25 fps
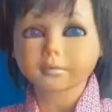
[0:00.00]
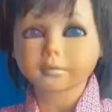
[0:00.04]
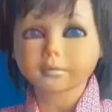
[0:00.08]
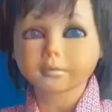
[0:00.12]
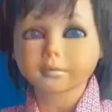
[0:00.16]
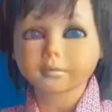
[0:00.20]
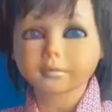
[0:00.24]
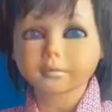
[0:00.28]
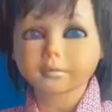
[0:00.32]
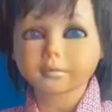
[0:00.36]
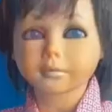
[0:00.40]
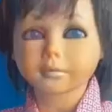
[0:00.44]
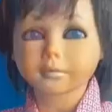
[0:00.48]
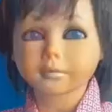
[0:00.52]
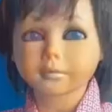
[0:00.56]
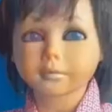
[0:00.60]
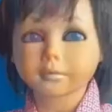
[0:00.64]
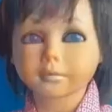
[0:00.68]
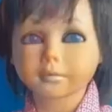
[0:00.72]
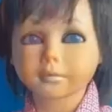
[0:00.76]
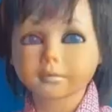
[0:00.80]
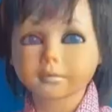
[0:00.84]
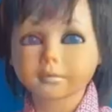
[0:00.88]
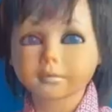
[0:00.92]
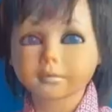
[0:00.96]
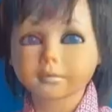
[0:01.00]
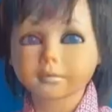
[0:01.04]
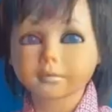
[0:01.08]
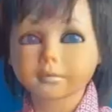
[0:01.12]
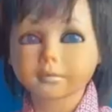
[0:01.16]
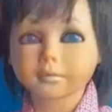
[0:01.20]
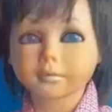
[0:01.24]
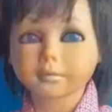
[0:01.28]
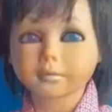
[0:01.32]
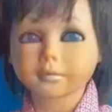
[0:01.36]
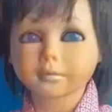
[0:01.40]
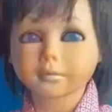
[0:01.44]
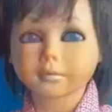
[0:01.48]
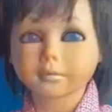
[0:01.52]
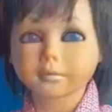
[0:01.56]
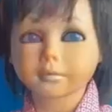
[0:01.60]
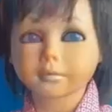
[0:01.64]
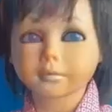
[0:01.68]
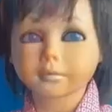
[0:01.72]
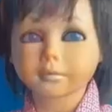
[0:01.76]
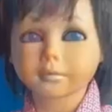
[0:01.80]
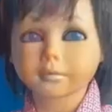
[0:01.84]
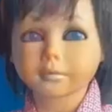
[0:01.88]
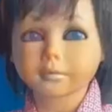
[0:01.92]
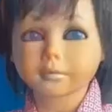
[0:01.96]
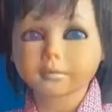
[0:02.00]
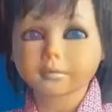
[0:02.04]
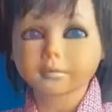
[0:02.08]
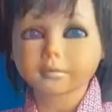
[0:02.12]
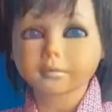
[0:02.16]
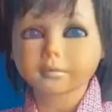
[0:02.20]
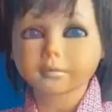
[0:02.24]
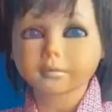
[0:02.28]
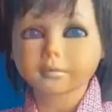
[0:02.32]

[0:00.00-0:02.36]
(silent)